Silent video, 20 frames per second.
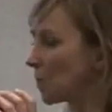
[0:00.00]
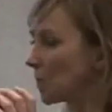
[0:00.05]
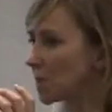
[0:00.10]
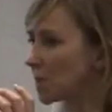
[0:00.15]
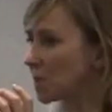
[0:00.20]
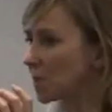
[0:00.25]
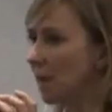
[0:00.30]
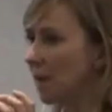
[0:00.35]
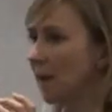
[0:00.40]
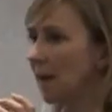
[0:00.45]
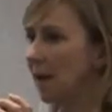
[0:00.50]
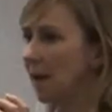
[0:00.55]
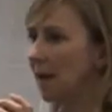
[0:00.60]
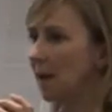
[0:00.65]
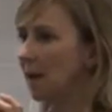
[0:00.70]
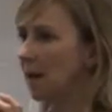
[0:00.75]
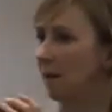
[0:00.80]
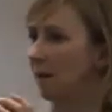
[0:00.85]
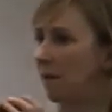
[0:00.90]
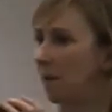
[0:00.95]
Corpus
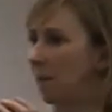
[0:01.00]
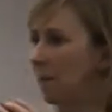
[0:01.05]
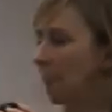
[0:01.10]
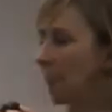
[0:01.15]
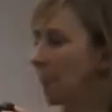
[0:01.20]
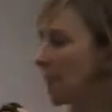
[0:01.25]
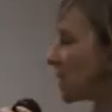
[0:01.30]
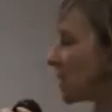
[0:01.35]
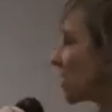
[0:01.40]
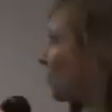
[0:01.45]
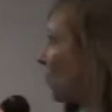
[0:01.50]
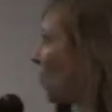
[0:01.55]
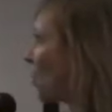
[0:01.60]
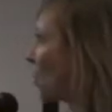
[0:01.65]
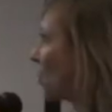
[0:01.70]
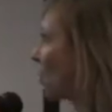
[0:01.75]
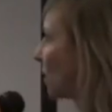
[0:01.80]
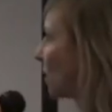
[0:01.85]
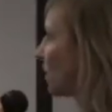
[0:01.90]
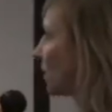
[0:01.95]

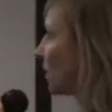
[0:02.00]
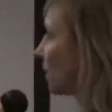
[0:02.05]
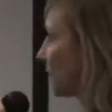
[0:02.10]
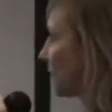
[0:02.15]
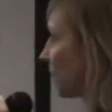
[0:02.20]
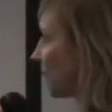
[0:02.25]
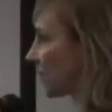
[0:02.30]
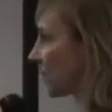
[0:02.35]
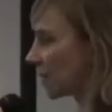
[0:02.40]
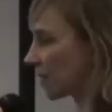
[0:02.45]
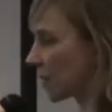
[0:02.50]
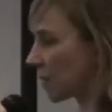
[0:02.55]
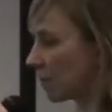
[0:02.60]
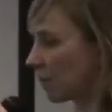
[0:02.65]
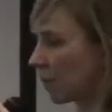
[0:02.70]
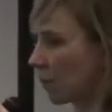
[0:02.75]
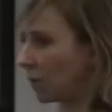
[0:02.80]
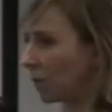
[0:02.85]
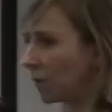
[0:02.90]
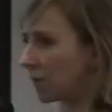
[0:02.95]
spoken
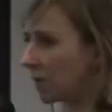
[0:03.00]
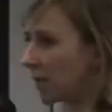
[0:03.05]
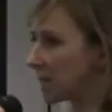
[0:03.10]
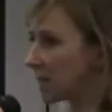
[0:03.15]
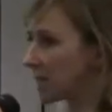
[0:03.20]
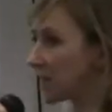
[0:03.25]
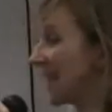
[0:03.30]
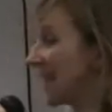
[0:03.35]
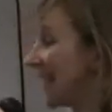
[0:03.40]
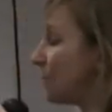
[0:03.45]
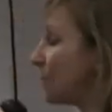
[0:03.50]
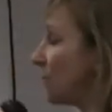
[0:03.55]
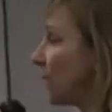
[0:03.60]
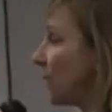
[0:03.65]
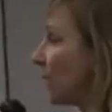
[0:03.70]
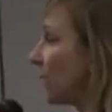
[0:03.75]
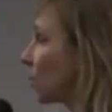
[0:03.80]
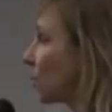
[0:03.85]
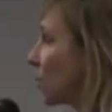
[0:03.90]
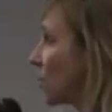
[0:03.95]
component, that's 10
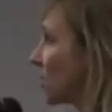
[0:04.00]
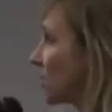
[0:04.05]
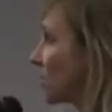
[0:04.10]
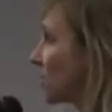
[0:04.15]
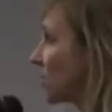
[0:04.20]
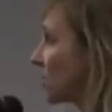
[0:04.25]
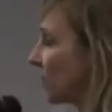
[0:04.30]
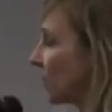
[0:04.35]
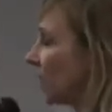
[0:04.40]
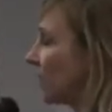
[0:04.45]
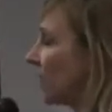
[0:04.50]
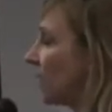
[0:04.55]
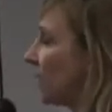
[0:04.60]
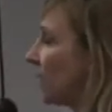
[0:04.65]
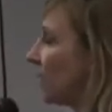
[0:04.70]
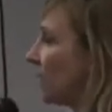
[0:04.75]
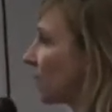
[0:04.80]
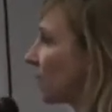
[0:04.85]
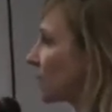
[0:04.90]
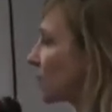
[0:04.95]
million words
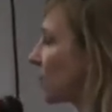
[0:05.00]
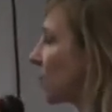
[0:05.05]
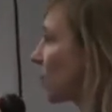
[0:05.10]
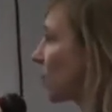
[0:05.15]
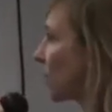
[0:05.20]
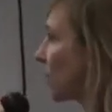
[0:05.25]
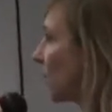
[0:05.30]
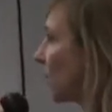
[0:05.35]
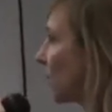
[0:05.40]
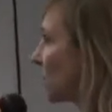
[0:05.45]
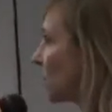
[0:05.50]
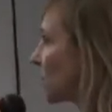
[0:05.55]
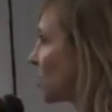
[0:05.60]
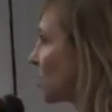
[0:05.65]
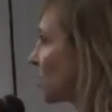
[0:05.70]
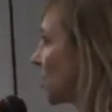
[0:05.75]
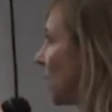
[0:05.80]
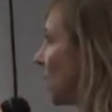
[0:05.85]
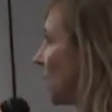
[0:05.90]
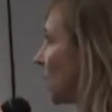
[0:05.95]
of spoken
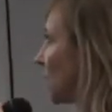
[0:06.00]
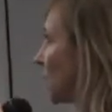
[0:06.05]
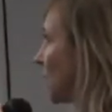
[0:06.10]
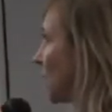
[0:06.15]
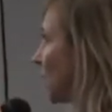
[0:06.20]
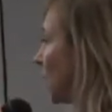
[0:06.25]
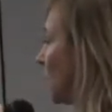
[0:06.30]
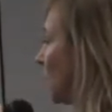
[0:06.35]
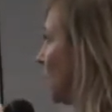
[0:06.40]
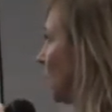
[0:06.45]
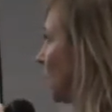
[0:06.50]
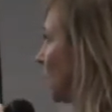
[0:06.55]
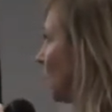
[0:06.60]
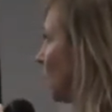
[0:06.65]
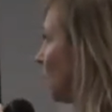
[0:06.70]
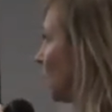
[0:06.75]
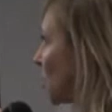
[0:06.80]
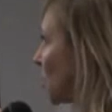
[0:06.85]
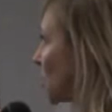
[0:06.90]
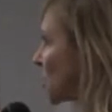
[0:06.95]
language.
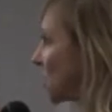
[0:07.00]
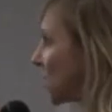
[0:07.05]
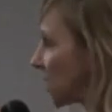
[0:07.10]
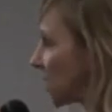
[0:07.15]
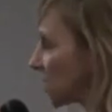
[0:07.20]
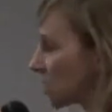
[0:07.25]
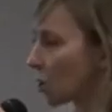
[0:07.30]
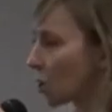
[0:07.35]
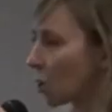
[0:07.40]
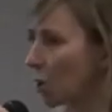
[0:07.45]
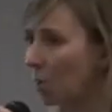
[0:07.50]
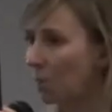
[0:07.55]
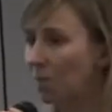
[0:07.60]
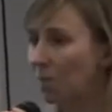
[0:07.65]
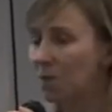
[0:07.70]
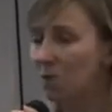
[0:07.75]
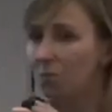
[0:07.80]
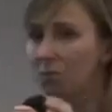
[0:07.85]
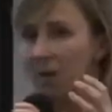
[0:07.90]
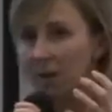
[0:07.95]
The British National
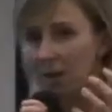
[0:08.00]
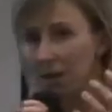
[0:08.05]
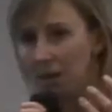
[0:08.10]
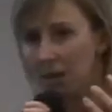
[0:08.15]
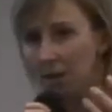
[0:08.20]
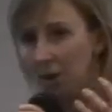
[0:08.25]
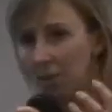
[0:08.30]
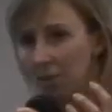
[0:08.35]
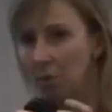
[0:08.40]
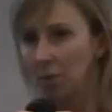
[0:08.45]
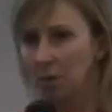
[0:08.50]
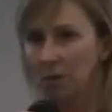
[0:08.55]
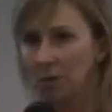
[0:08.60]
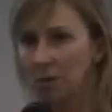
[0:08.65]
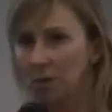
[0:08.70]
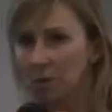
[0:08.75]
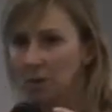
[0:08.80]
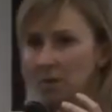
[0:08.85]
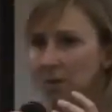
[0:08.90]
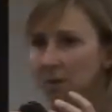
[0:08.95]
Corpus written
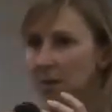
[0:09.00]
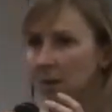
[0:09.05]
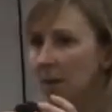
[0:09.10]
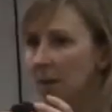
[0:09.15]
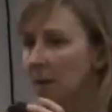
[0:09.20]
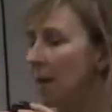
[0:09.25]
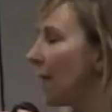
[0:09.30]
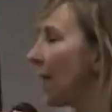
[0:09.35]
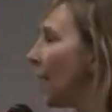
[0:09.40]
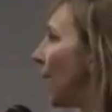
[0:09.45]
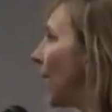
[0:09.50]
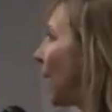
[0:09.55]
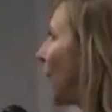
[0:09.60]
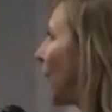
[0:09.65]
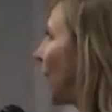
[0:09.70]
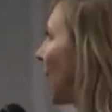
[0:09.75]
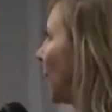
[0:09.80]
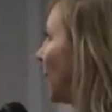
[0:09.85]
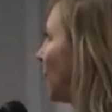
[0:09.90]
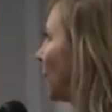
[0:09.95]
component,
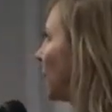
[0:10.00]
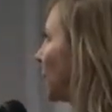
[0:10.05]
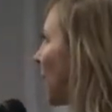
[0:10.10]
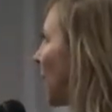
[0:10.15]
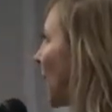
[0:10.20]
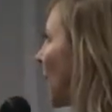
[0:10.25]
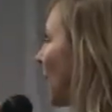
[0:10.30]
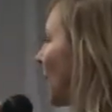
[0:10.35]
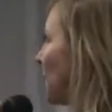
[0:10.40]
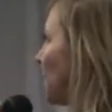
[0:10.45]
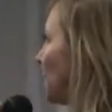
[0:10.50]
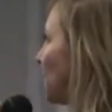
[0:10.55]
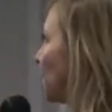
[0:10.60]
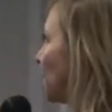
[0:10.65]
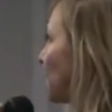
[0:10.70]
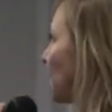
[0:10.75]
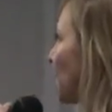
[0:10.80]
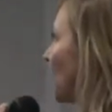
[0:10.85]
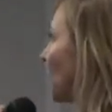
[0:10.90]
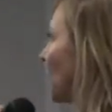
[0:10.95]

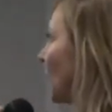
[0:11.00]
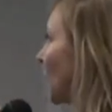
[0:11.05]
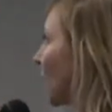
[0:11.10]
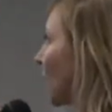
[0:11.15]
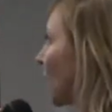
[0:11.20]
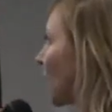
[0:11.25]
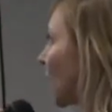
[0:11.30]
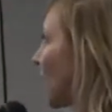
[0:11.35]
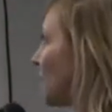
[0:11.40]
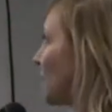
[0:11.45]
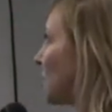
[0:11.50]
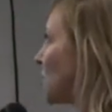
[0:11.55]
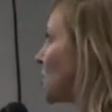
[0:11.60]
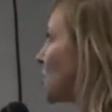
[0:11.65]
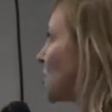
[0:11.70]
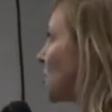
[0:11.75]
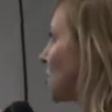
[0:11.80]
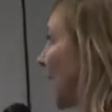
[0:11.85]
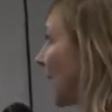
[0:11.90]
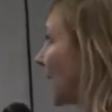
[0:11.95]
and the
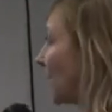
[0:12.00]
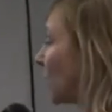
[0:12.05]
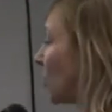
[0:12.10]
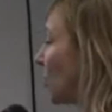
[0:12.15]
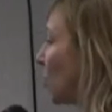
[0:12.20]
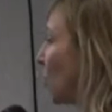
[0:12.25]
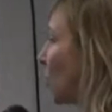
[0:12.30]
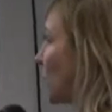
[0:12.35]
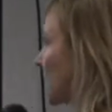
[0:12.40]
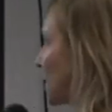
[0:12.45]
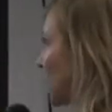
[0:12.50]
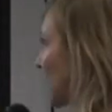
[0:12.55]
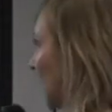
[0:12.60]
Cambridge Can